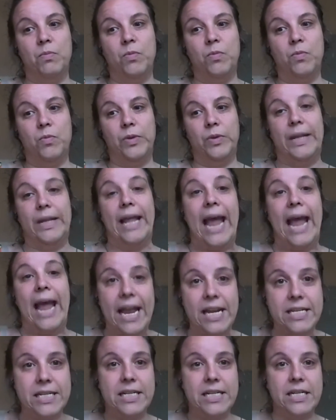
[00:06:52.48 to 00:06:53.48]

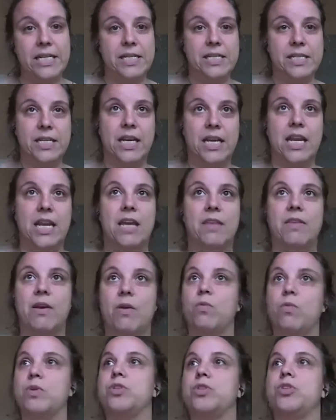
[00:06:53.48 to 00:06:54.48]
landed in a city that
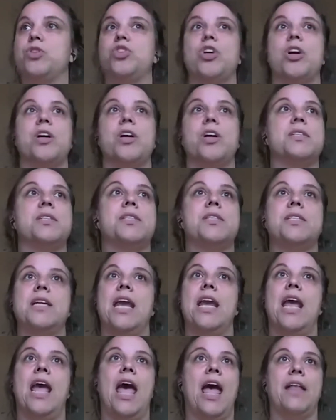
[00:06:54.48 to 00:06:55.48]
was just
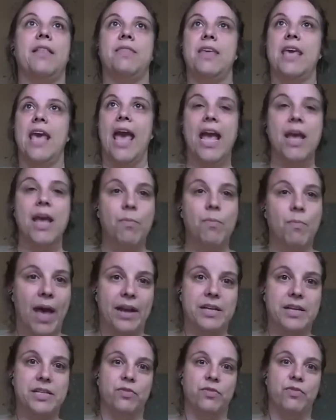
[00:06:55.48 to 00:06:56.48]
at the
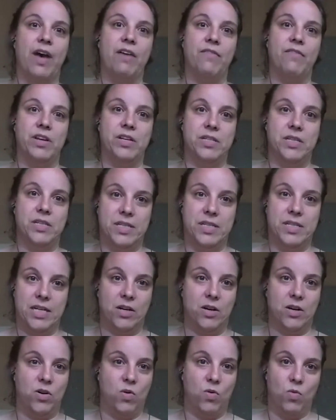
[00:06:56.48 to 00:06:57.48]
apex of having to
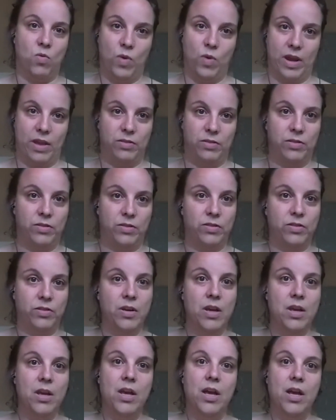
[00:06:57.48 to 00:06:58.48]
deal with
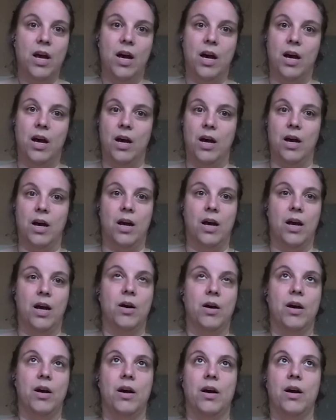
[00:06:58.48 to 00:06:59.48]

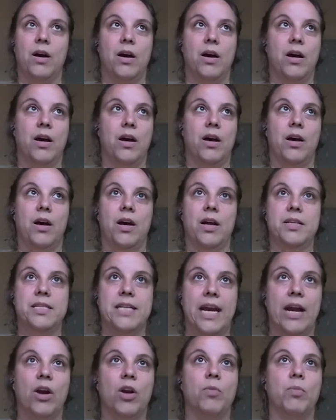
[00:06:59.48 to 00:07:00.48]
a
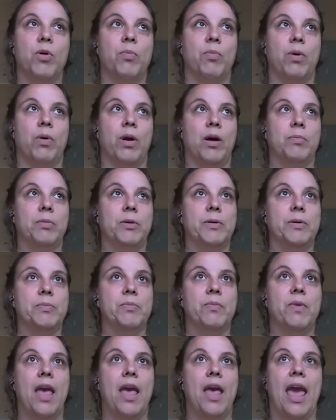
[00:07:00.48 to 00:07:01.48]
terrible
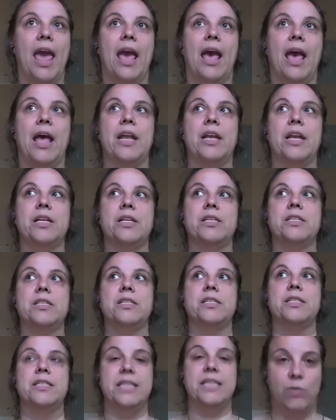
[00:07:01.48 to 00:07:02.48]
problem and
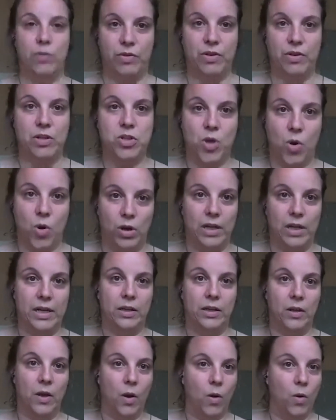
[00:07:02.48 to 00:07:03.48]
deal with it totally
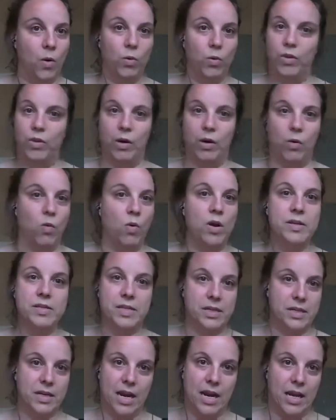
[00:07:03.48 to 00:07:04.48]
alone. There
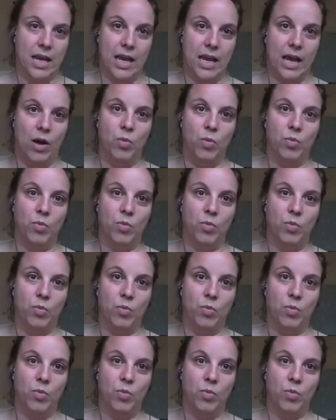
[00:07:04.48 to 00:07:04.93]
wasn't any help